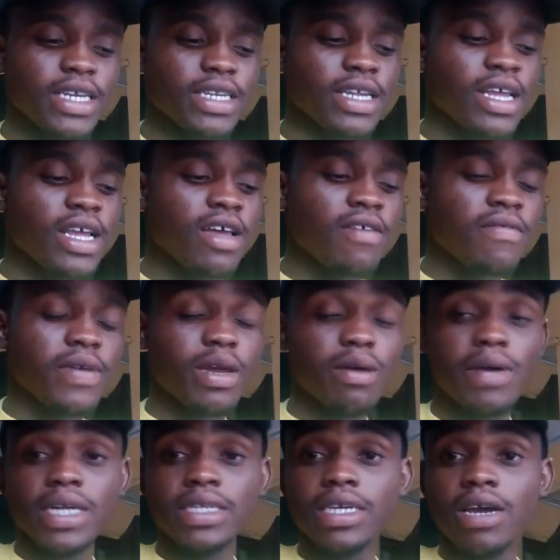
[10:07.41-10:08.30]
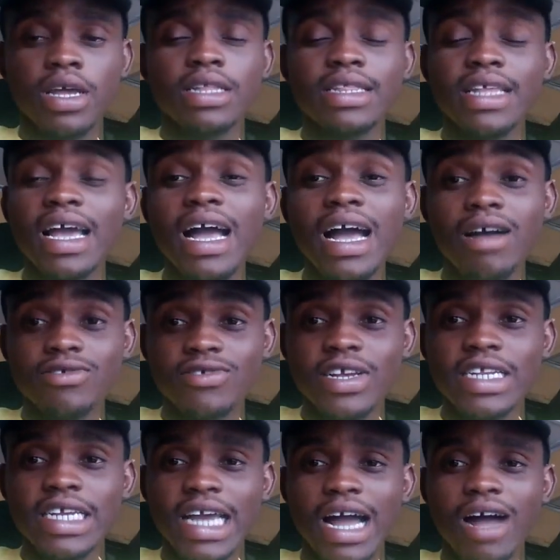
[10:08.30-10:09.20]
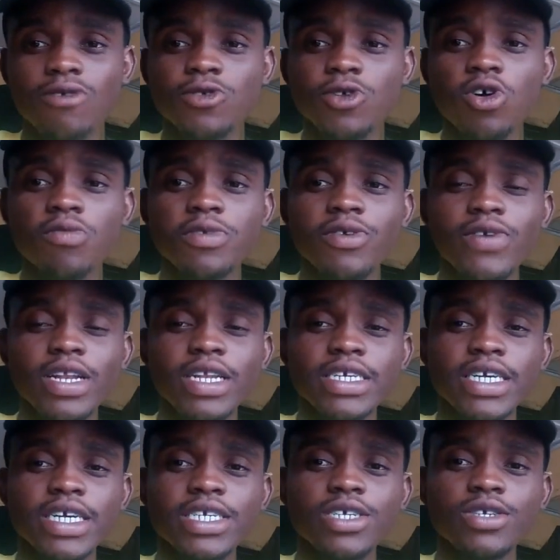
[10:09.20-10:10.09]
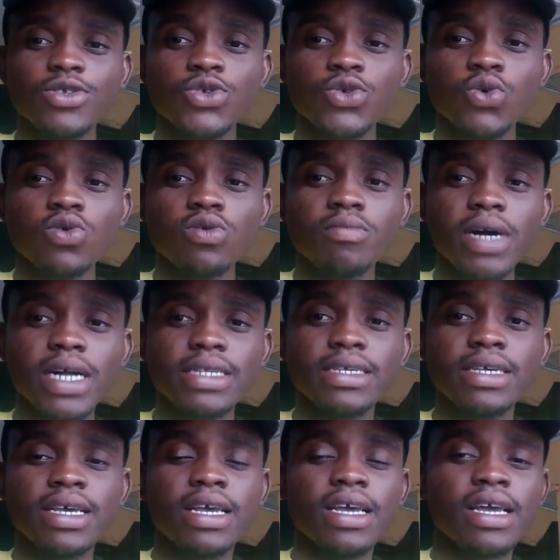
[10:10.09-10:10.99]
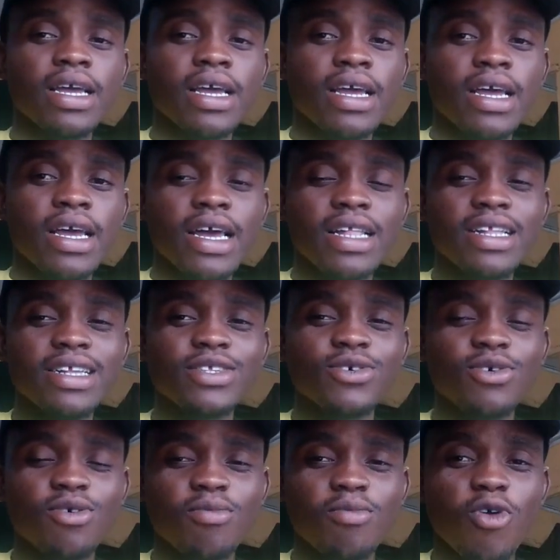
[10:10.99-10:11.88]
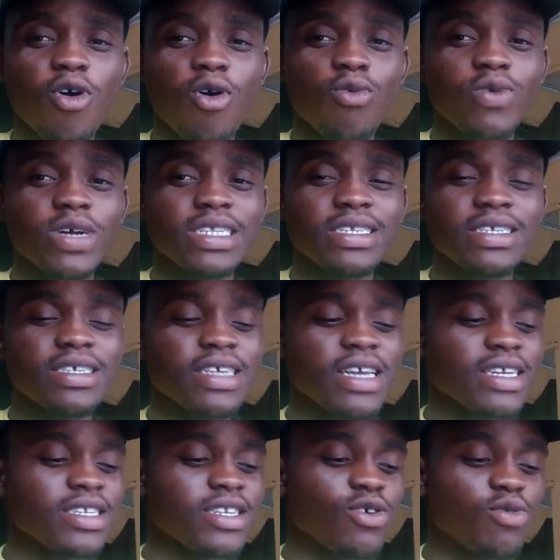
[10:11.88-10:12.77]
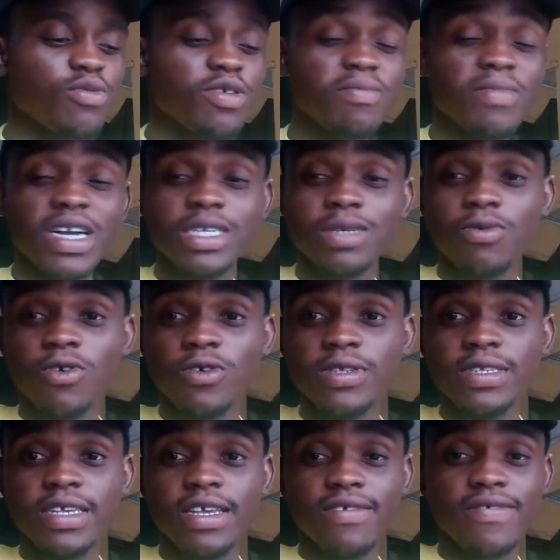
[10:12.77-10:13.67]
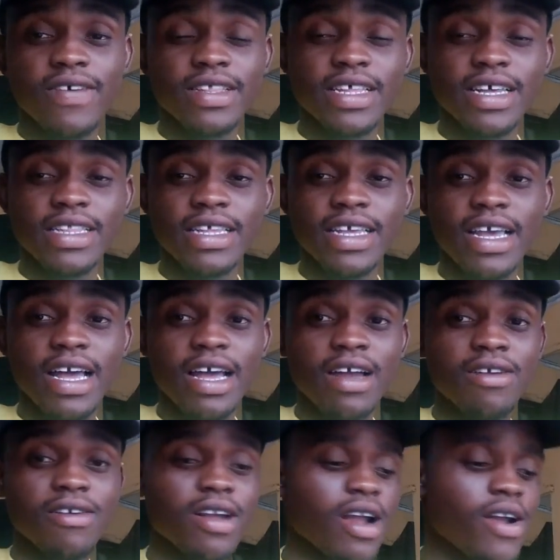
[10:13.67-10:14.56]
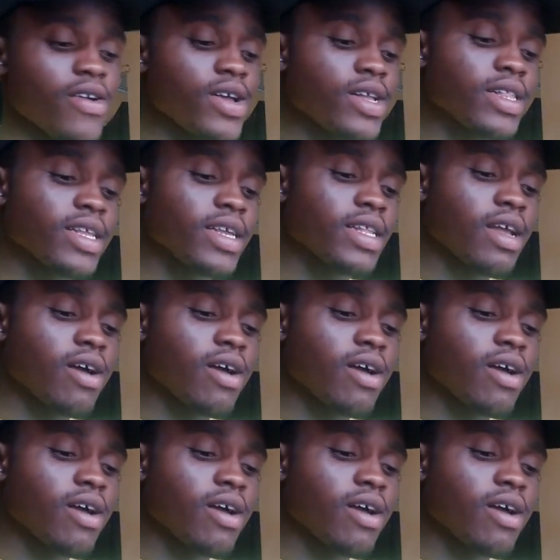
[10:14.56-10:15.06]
And Fenerbahce, they are actually out of the relegation zone, but a little more wins and they will be much more safer than they are currently.